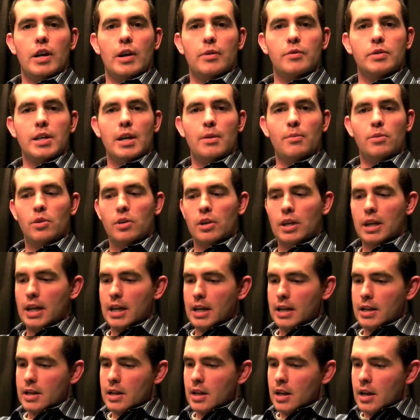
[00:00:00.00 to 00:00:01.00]
I was able to
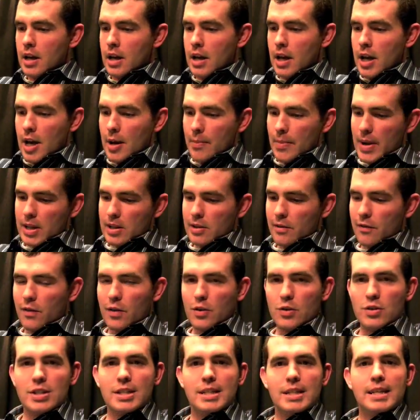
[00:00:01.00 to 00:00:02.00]
get about the
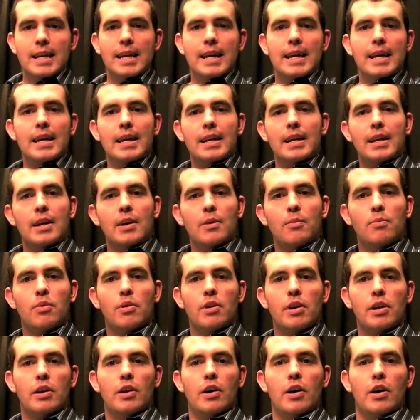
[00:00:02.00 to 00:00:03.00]
first 10
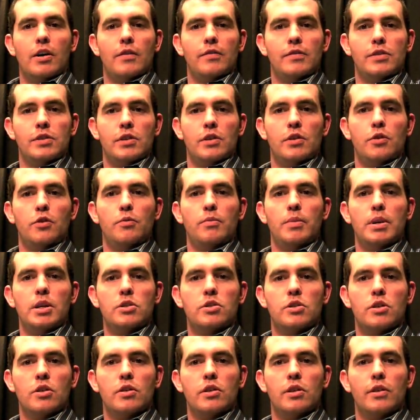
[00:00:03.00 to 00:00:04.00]
printed off, so be
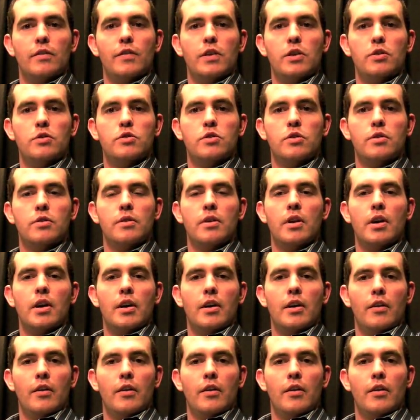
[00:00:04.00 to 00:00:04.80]
sure in the future,